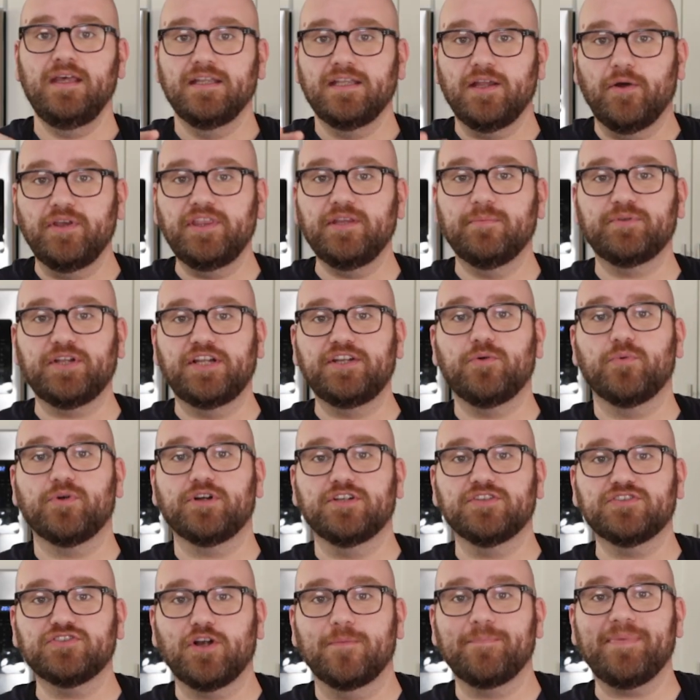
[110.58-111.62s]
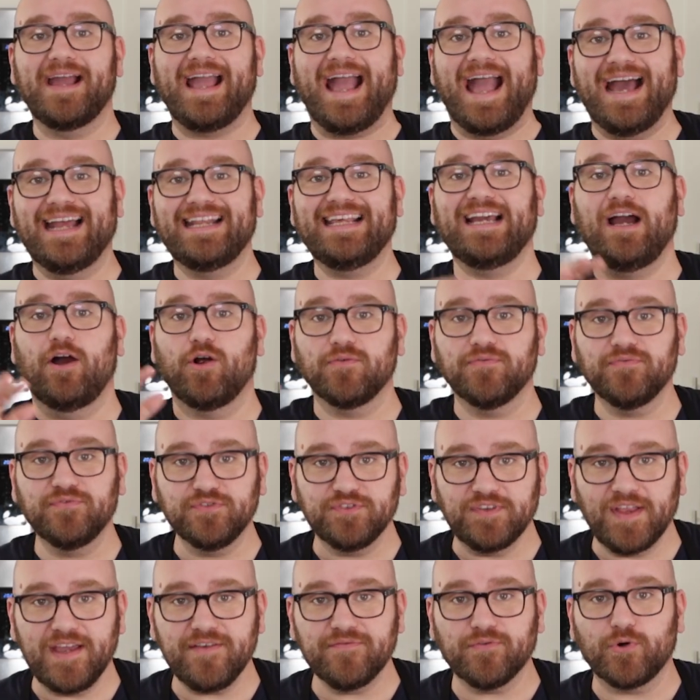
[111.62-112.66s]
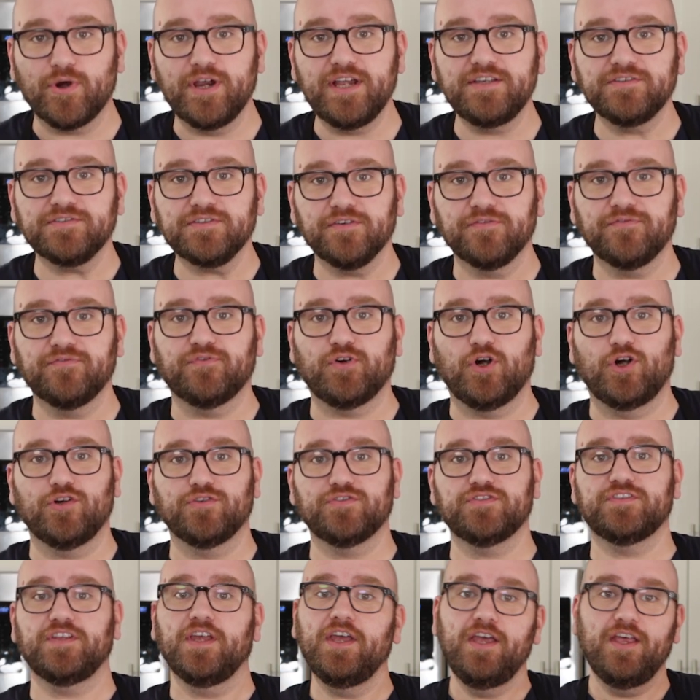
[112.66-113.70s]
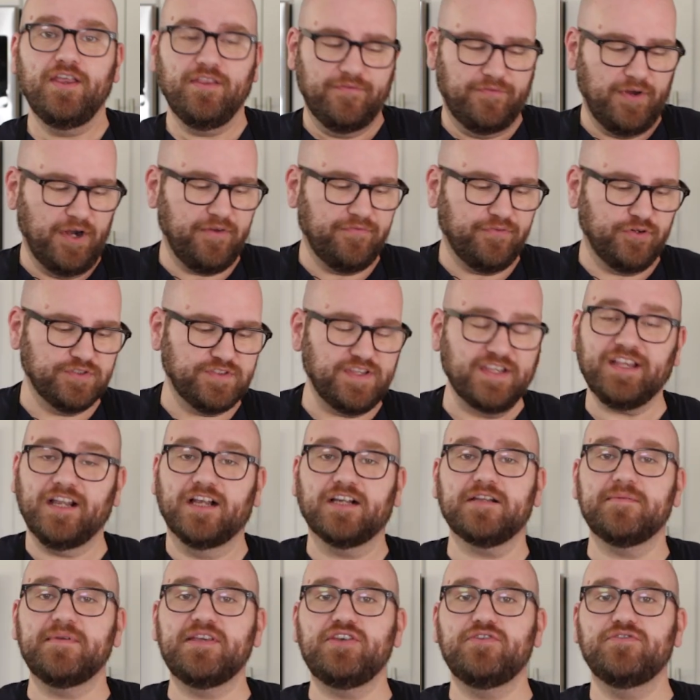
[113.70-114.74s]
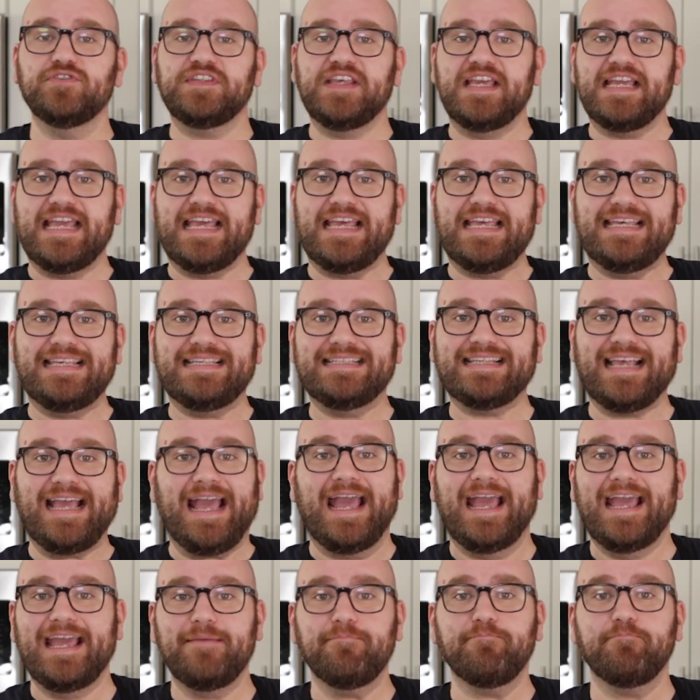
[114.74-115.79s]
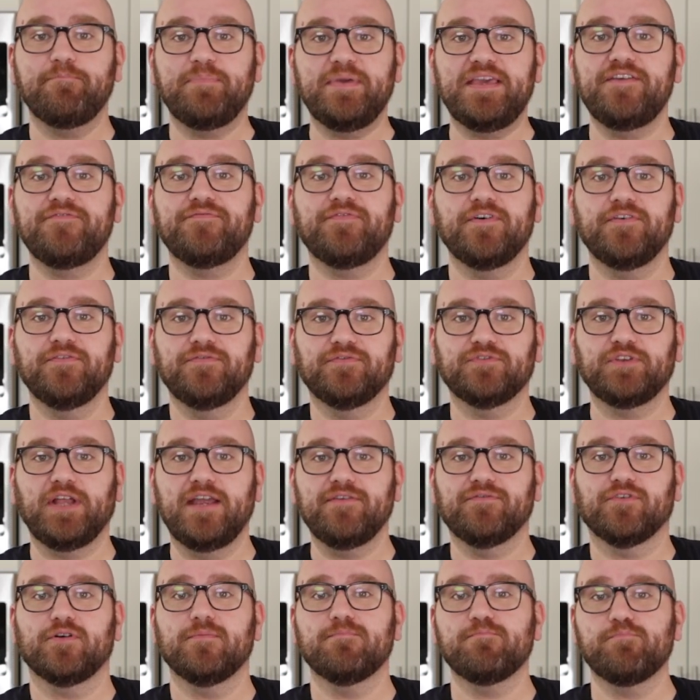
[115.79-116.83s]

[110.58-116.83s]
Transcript: Now, in the blender, we're gonna start by adding our flavorings first. The very first thing I'm gonna be using is a beef flavor